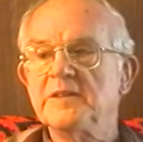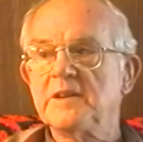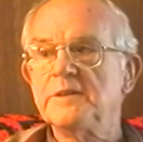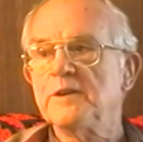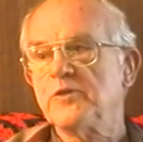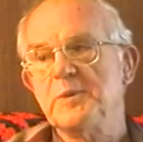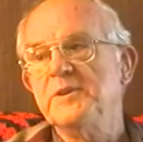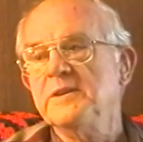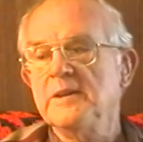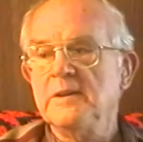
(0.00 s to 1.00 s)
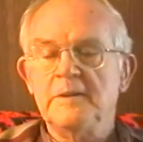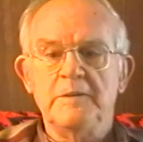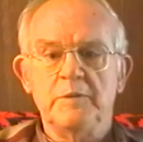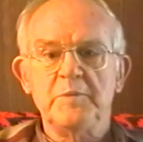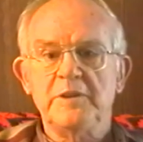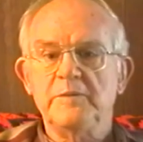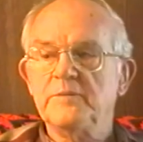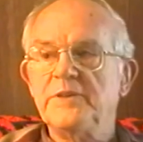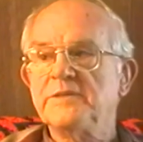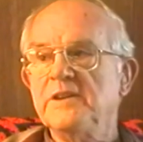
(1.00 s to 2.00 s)
the train would be sitting there for maybe
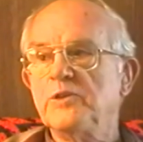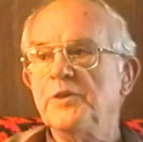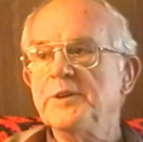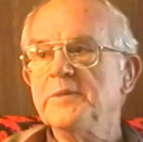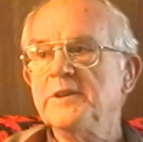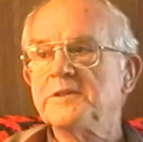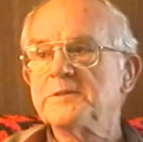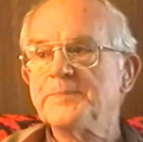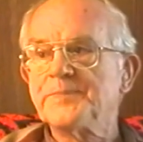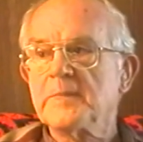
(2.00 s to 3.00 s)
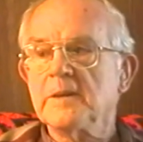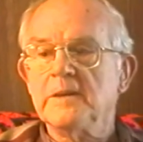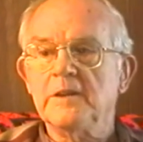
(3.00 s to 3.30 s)
maybe 15, 20 minutes,